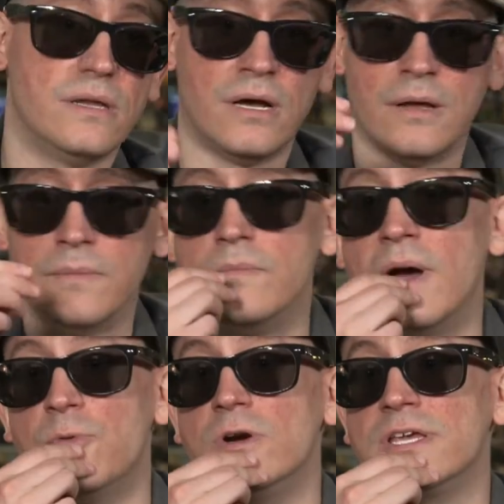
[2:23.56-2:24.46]
um,
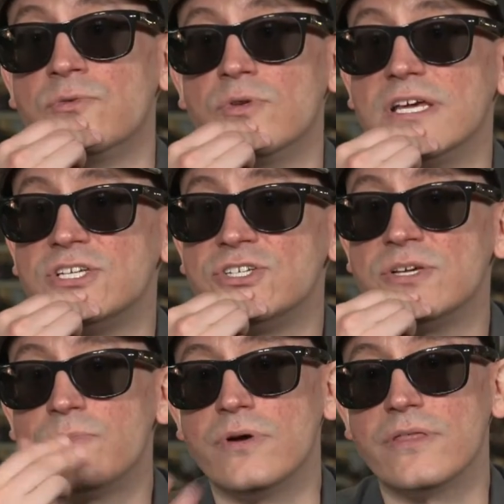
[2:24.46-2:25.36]
my working
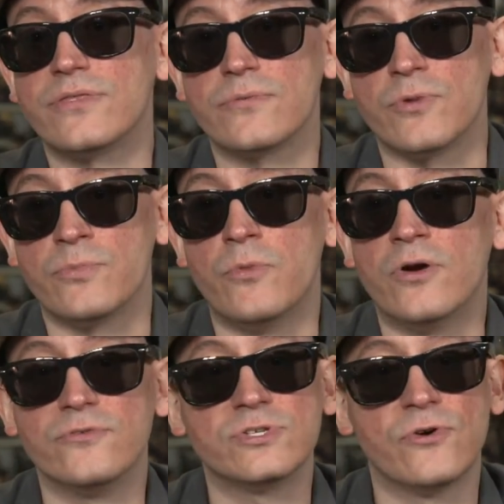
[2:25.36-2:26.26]
relationship with, with
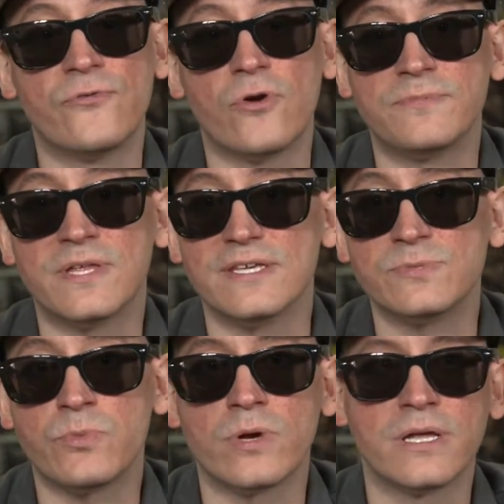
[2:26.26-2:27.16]
Marvel so far up to this
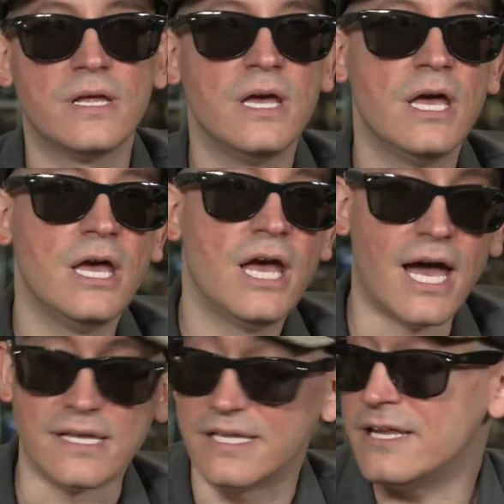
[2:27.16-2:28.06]
point.
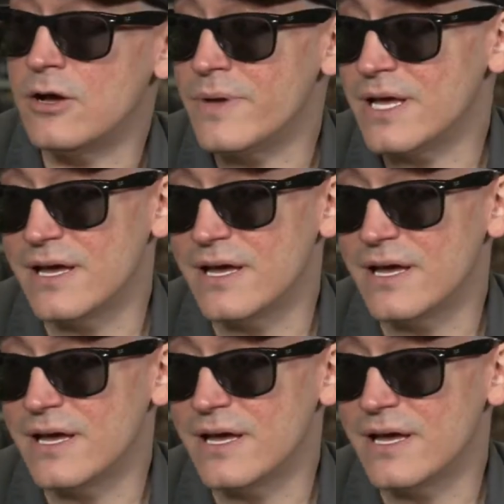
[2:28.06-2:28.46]
I laid out my